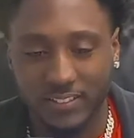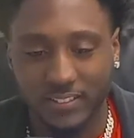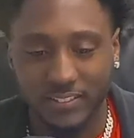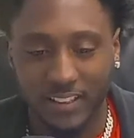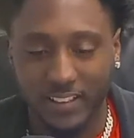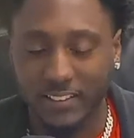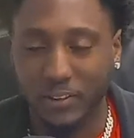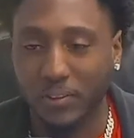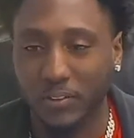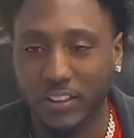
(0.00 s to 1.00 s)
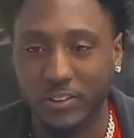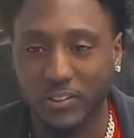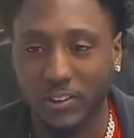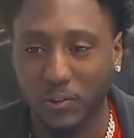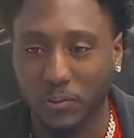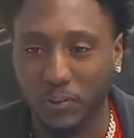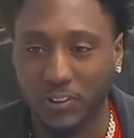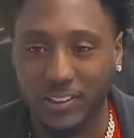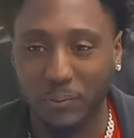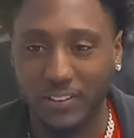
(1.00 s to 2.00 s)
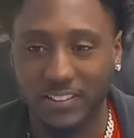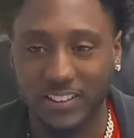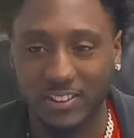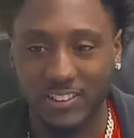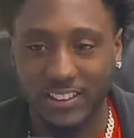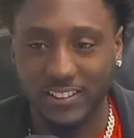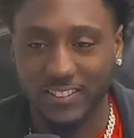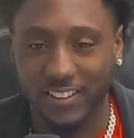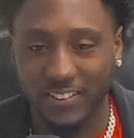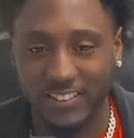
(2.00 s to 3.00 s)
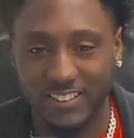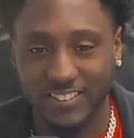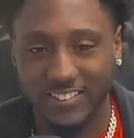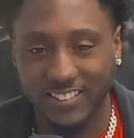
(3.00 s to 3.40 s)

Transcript: I couldn't do no teacher jokes for real because I wasn't a teacher yet. So I was just,